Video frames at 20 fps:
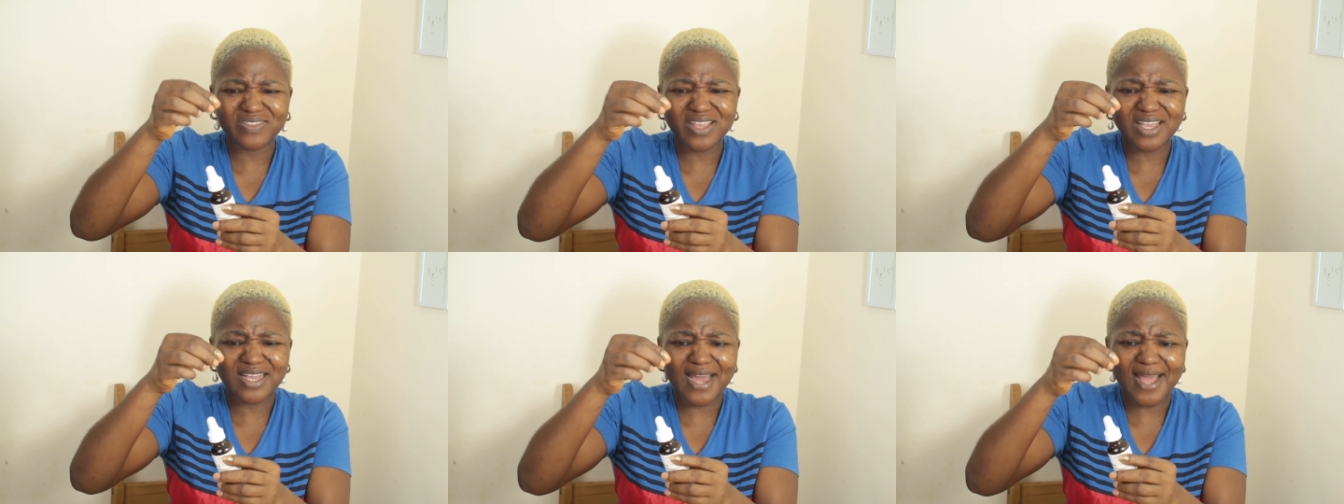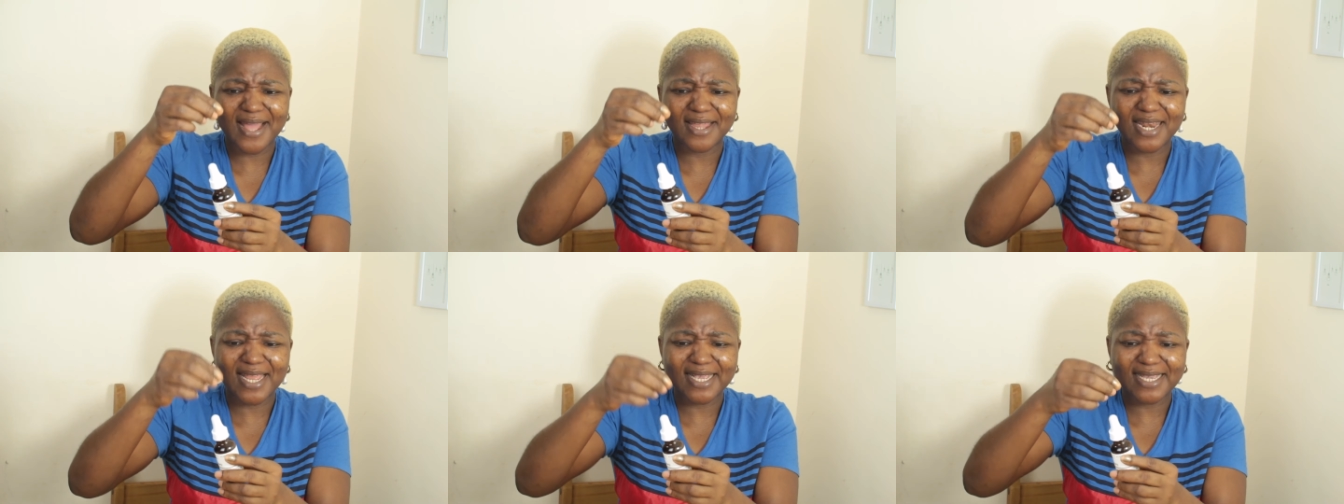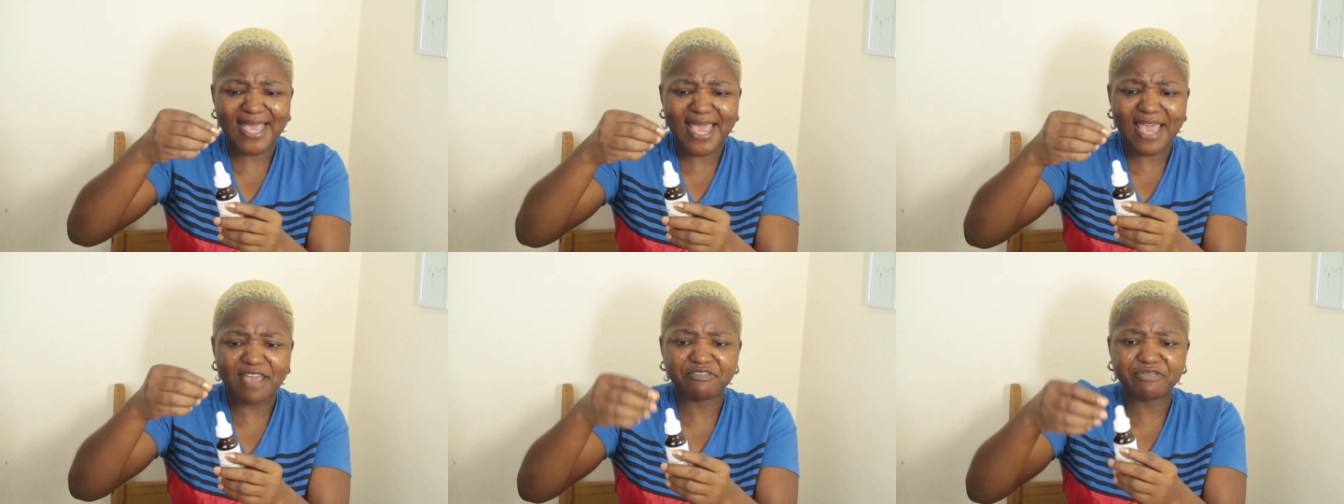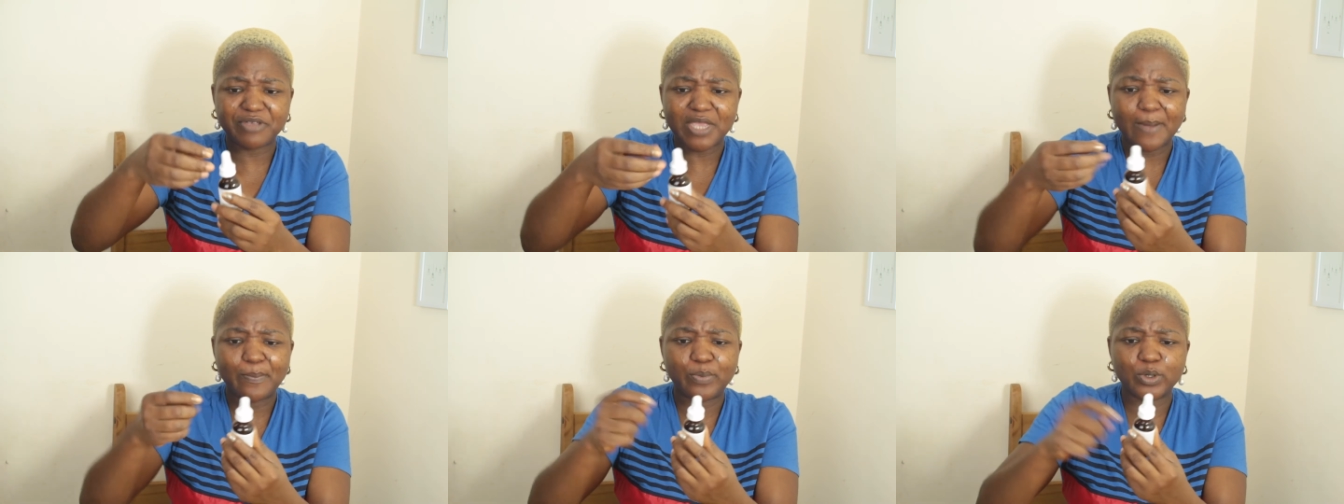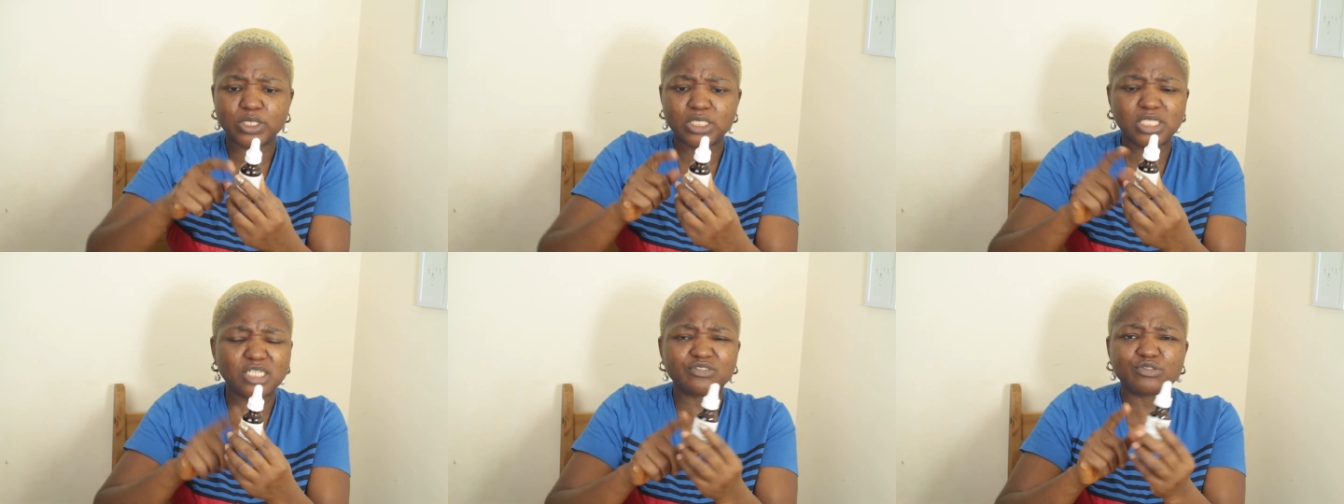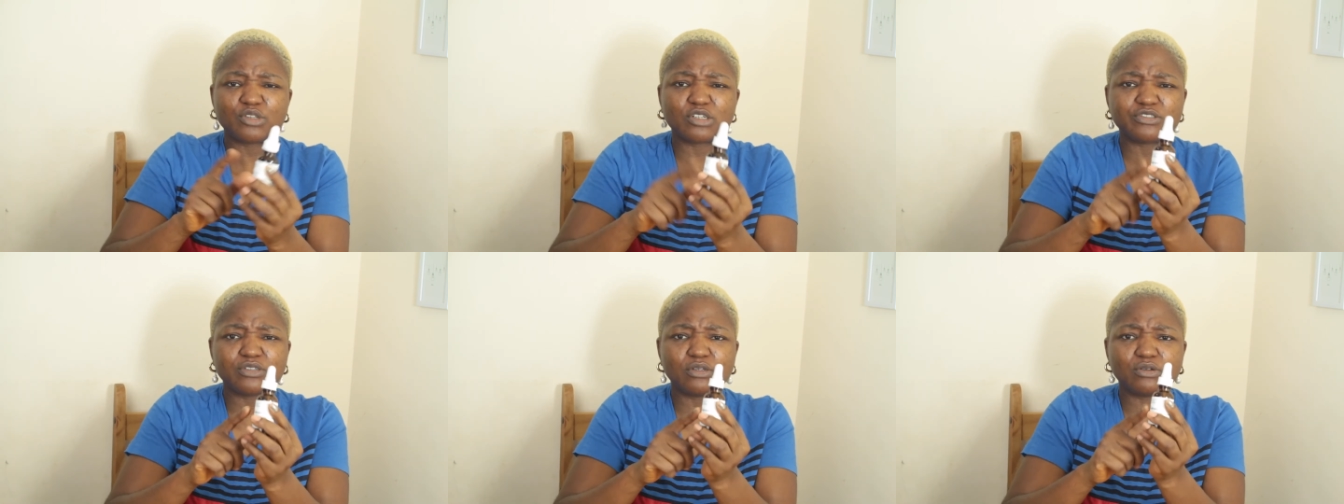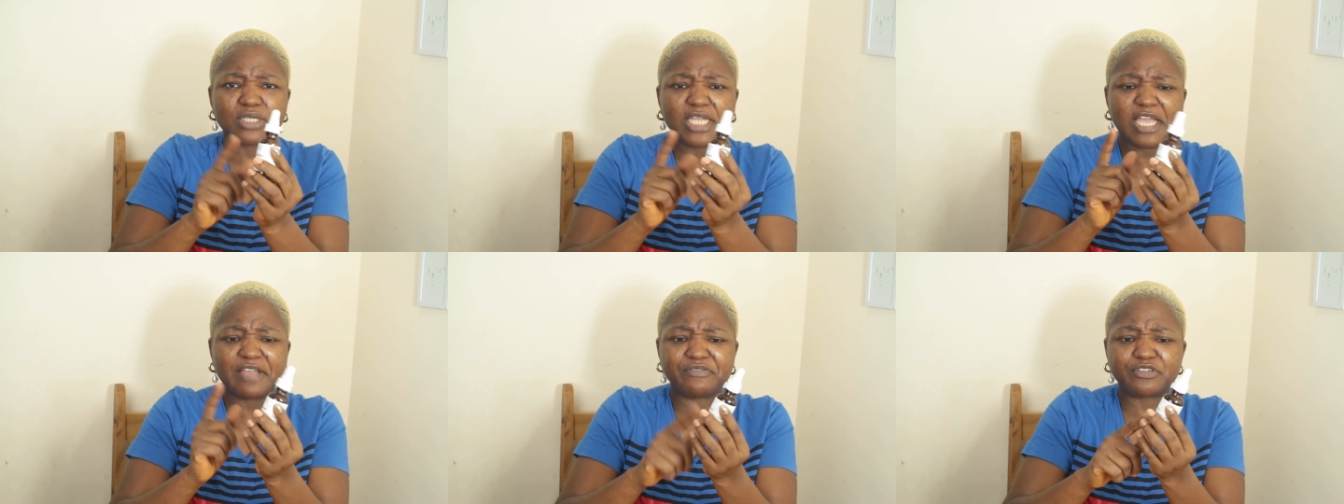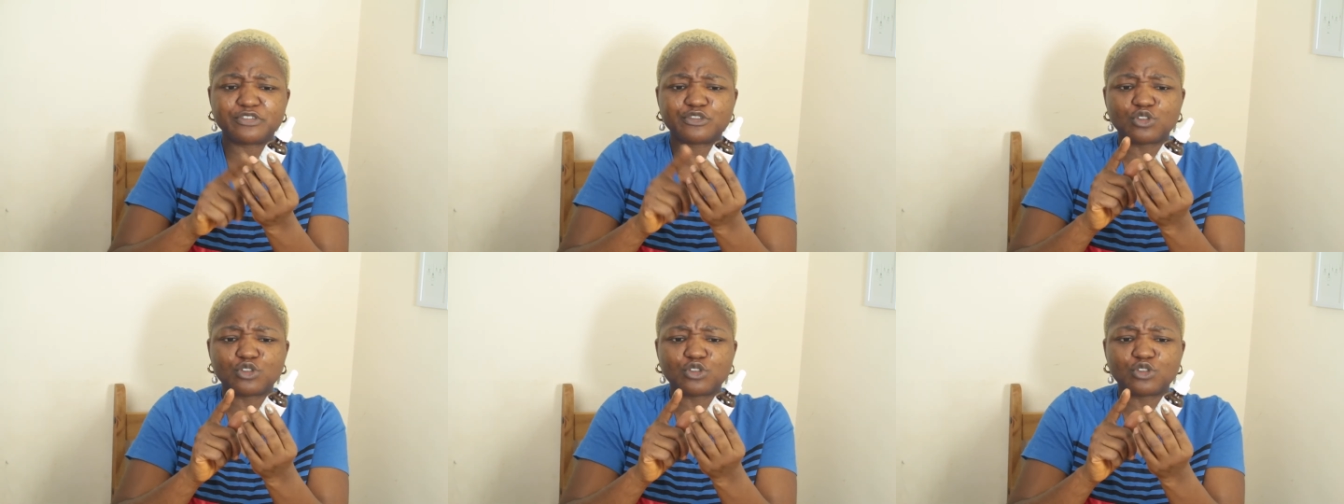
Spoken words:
thicker, like heavier, but this doesn't look heavy.